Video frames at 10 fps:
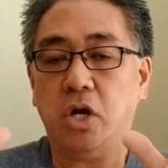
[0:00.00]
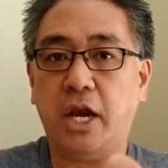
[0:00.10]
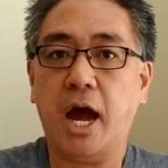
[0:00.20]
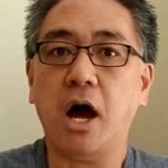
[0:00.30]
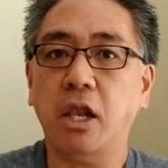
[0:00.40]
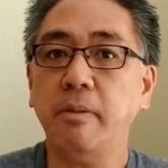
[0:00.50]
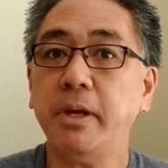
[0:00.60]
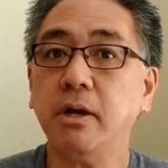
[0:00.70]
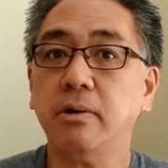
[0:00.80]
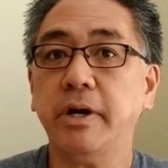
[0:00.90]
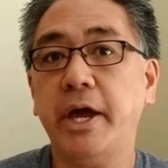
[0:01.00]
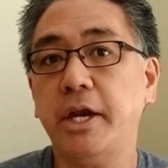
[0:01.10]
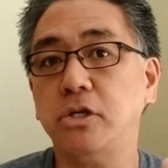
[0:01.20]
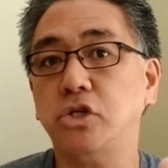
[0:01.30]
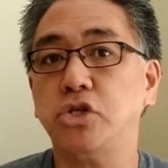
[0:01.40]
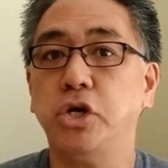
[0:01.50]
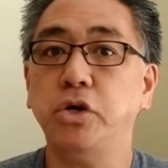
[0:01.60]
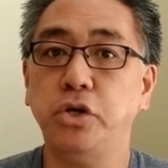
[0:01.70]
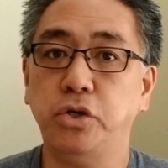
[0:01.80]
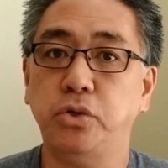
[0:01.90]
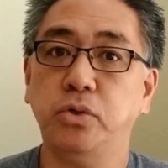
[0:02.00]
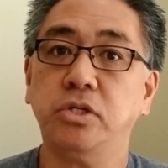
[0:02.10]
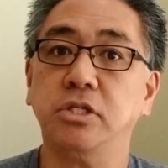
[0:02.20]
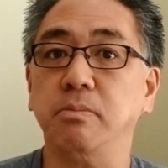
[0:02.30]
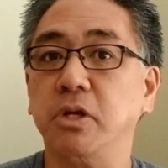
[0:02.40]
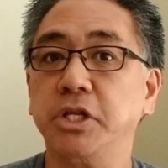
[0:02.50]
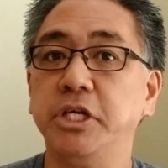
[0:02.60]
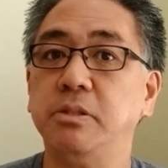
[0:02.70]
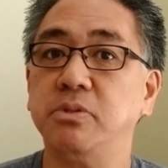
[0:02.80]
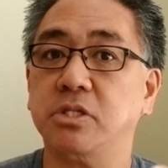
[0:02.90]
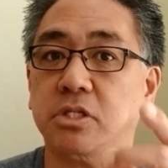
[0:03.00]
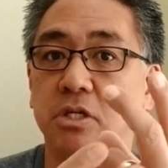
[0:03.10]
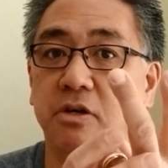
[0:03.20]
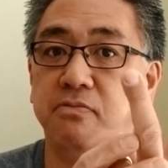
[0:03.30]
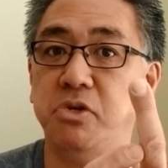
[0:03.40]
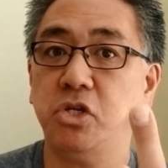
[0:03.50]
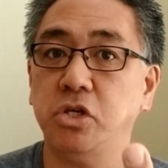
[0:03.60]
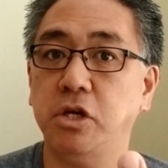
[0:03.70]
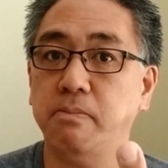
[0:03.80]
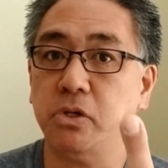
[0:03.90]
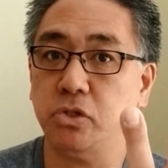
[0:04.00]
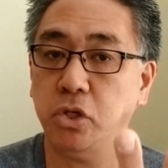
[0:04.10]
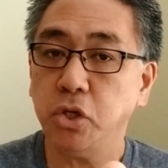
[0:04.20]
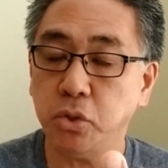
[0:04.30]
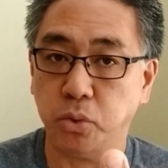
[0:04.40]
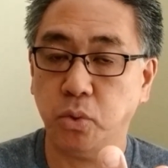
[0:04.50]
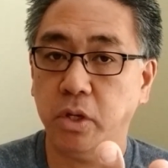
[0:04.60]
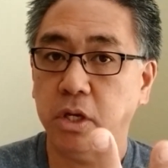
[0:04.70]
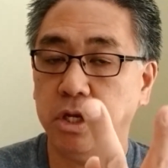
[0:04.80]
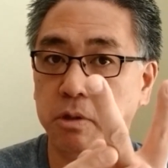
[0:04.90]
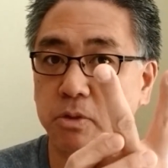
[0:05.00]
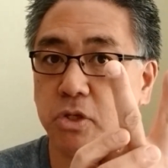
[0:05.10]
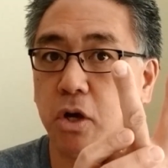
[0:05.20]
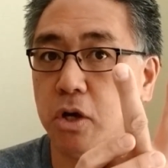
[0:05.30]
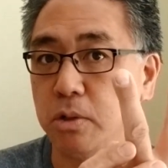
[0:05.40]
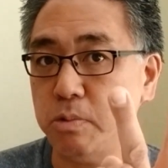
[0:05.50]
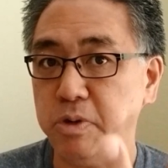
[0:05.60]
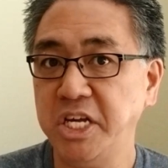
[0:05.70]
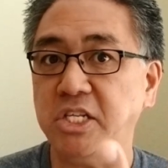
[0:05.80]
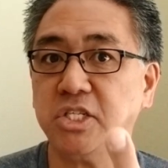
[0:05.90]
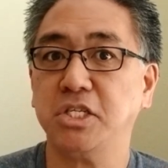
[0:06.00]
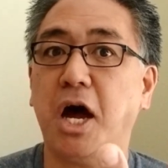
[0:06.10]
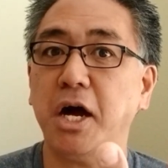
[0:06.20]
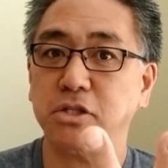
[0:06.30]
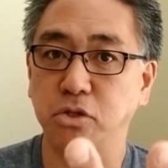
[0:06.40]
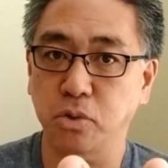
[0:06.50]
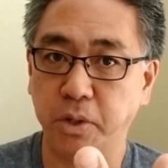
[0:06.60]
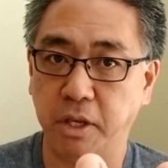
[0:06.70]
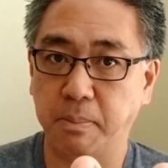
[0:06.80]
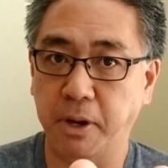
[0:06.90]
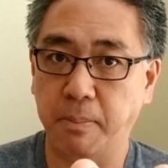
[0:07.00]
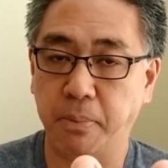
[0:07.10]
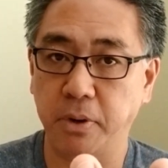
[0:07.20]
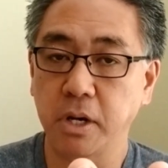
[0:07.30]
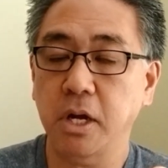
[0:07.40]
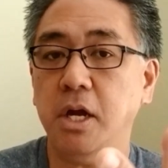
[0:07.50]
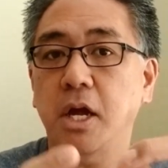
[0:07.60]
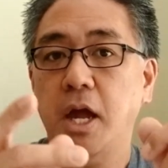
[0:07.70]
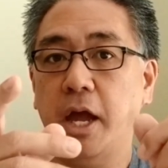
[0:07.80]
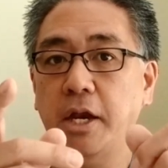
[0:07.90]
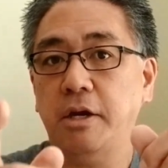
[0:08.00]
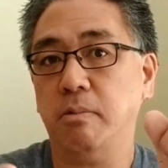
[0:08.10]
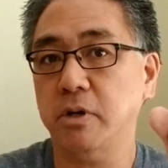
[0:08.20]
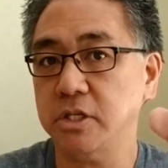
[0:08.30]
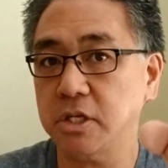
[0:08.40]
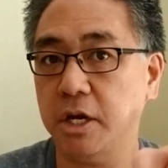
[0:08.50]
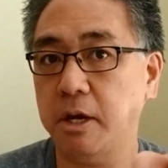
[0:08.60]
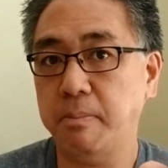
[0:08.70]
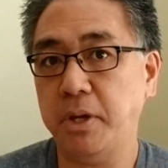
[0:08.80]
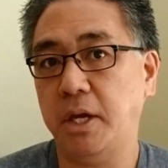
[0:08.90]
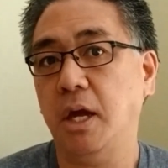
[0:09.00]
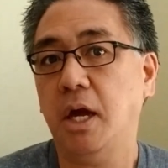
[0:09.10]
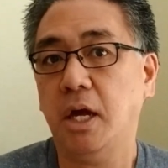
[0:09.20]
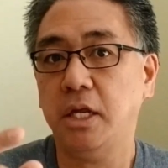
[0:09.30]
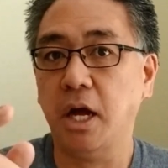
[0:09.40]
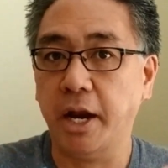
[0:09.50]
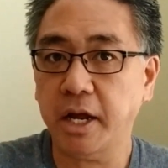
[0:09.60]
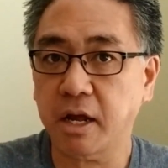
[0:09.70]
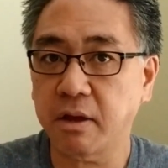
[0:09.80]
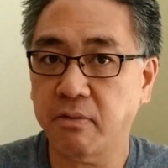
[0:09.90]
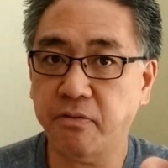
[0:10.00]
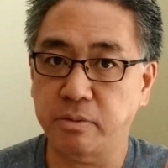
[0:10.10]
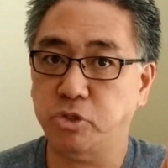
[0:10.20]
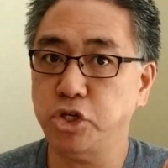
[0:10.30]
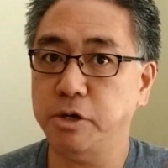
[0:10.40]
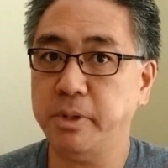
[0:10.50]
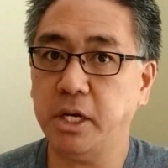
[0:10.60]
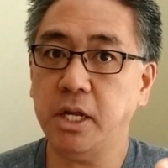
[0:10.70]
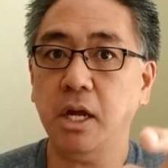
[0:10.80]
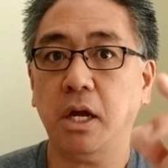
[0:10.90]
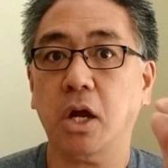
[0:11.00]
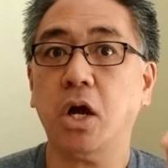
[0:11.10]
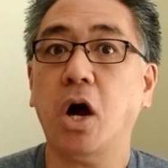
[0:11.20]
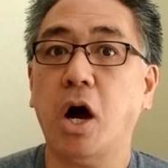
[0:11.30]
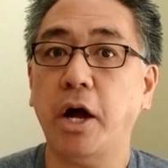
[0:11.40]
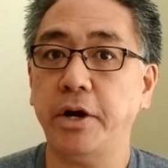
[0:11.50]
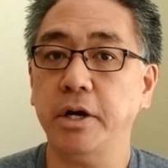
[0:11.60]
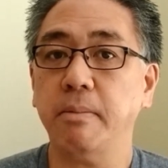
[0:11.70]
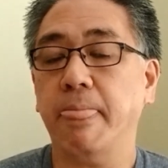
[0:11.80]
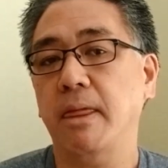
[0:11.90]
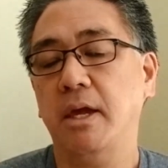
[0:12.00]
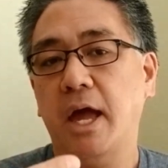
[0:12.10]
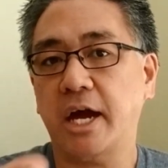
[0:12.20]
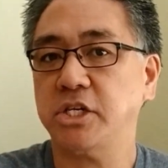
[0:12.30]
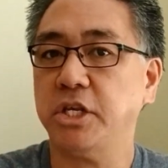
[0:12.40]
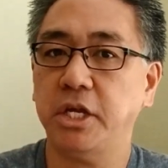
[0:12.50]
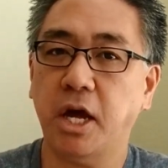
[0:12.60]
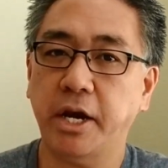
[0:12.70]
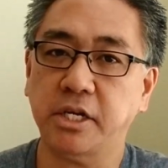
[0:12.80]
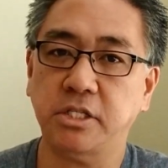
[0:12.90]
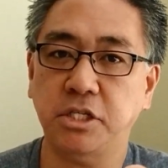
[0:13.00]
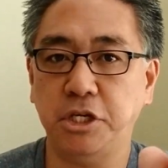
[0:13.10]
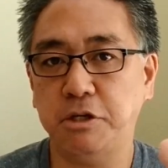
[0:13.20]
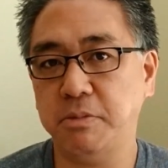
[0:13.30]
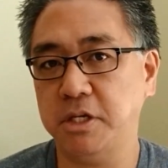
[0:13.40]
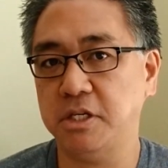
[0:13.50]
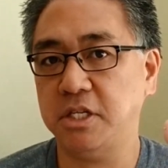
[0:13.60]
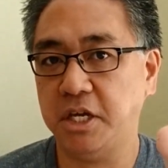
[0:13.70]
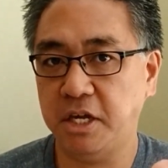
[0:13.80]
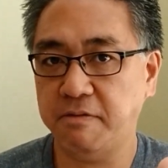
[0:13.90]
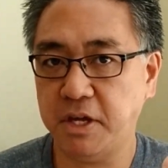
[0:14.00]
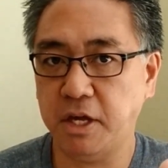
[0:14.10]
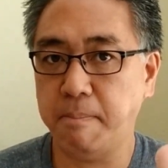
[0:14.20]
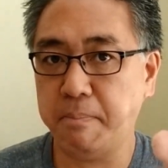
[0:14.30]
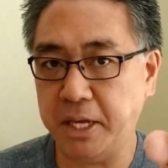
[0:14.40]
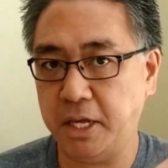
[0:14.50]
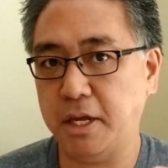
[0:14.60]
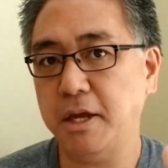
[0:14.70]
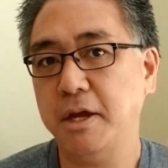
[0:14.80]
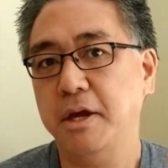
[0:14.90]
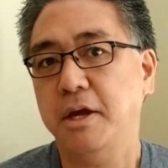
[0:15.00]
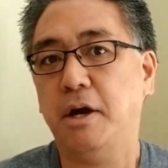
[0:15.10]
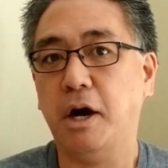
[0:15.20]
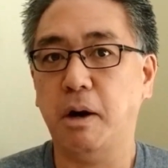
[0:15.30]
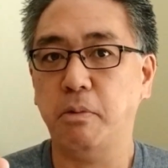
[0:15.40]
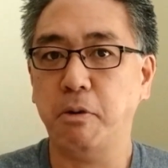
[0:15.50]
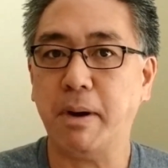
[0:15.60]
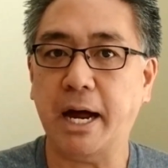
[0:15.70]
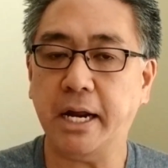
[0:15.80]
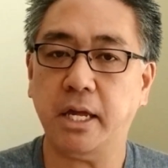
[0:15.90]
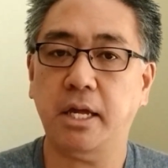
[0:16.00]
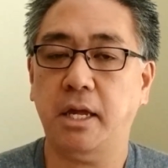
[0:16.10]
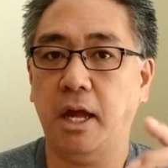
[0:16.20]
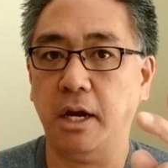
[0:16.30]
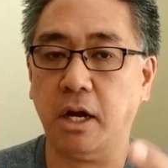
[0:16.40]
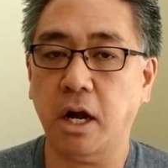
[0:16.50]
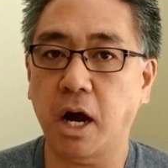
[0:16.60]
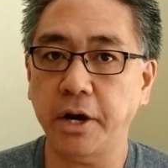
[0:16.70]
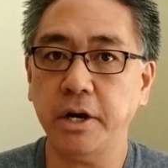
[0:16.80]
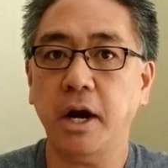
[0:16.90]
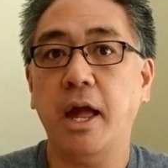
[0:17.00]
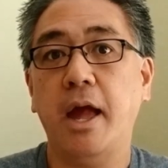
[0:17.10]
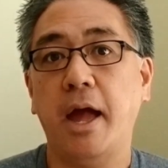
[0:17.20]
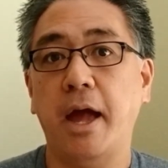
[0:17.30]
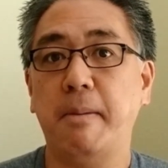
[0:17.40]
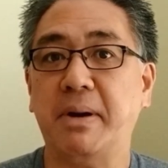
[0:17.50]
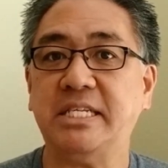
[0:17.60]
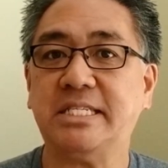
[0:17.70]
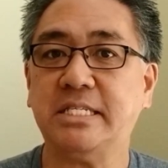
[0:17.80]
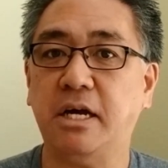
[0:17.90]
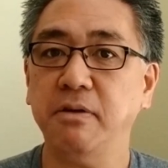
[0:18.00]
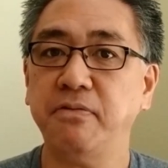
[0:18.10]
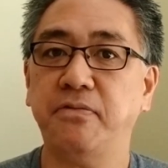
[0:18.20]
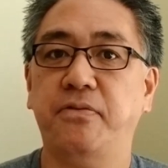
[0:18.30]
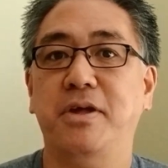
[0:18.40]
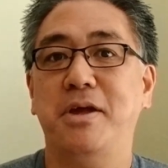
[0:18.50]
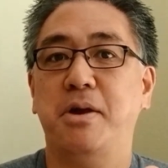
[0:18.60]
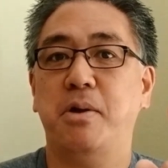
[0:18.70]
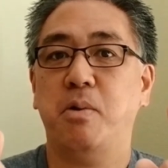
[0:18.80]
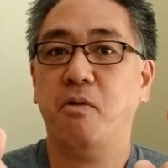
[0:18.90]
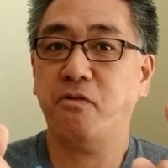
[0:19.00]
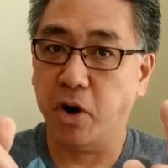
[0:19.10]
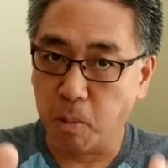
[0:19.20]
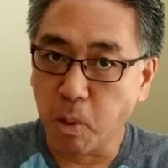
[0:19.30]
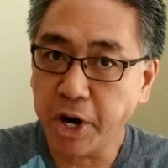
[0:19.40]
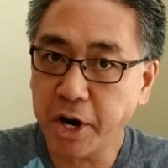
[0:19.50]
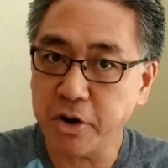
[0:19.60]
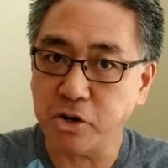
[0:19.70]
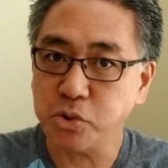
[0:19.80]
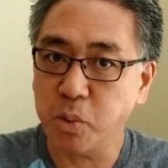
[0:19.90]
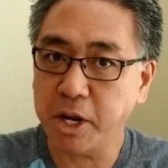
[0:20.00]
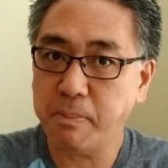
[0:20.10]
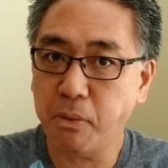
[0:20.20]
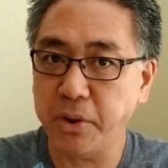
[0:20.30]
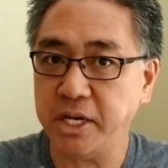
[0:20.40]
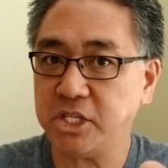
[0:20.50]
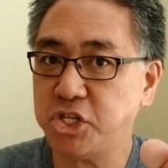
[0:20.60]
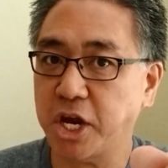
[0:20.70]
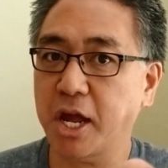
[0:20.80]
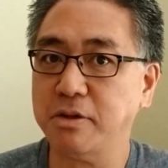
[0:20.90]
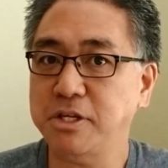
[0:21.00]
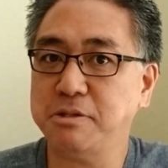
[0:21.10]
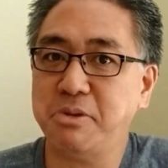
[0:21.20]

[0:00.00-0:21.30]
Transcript: Now, let me go ahead and show you some clips of mission number two. It was called Restock the Toilet Paper and it was gonna be Yannick from Germany, Connor. Actually, Yannick's team is E V B uh, Robotic and Connor and myself for a one hundred twenty points. Check out these